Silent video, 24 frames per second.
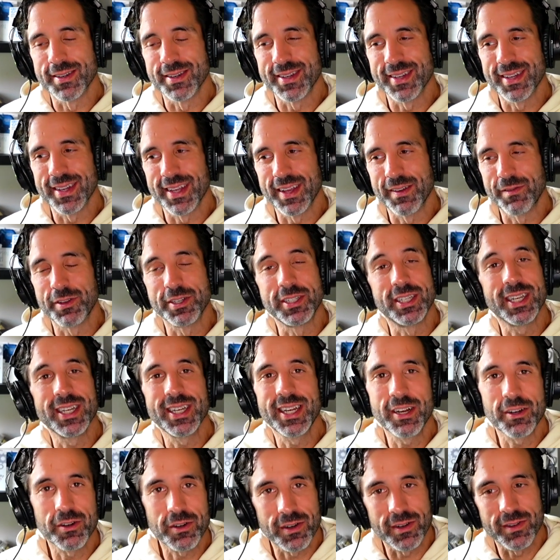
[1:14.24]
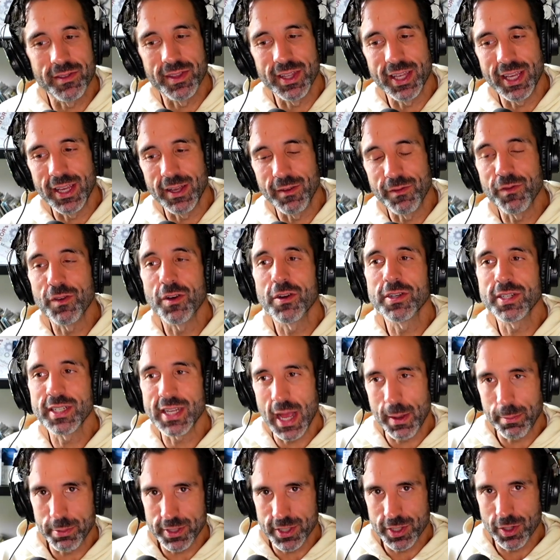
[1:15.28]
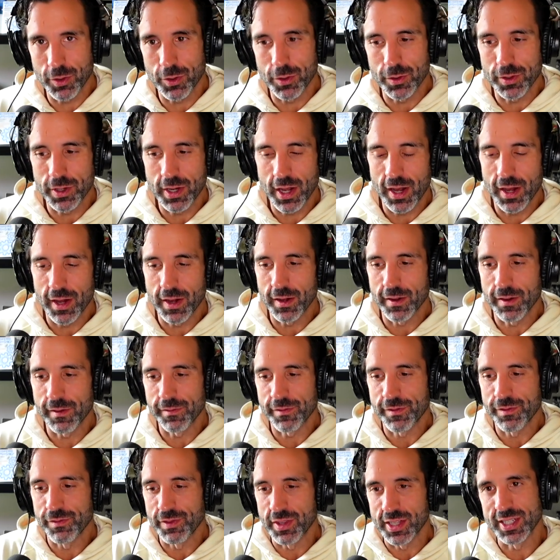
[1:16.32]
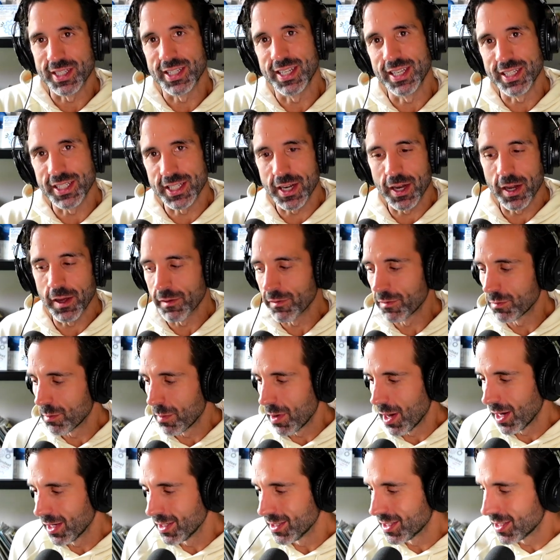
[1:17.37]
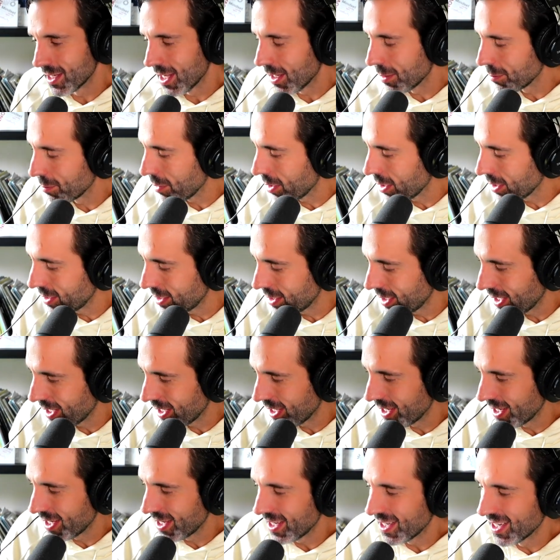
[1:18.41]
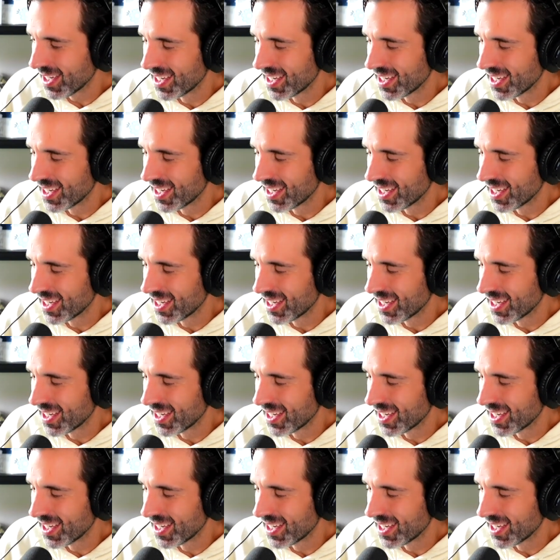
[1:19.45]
if you didn't hear the first episode of this season of Mindset Monday,